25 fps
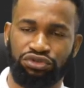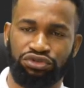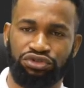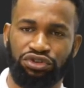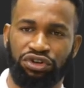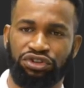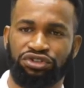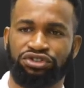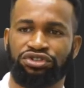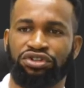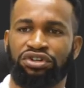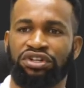
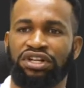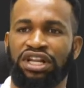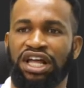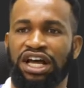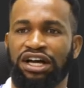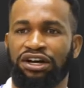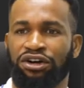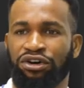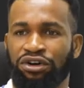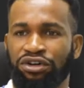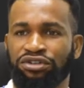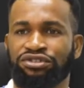junction
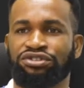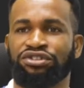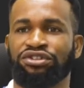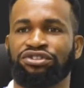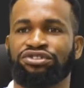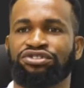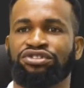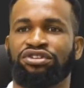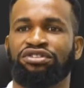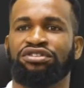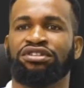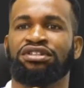and hot
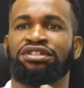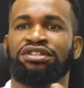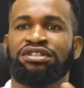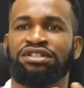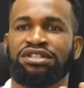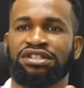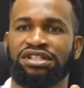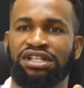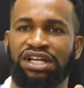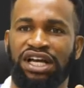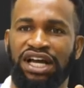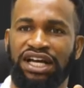junction,
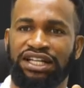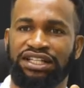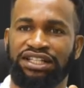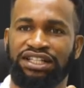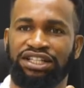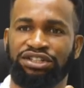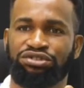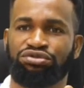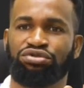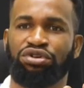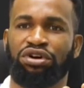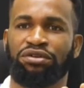and
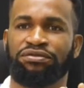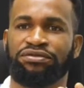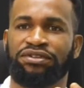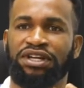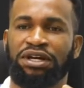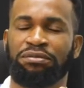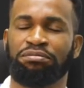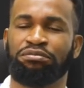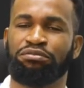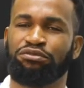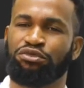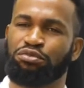the two of
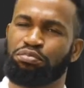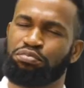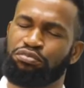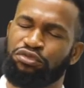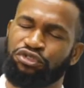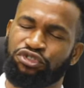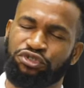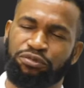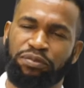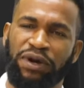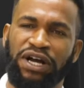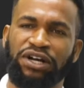them
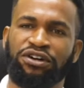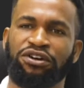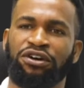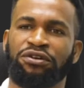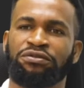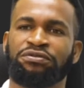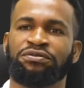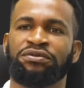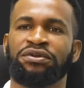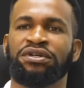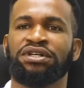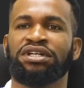spark
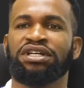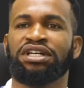off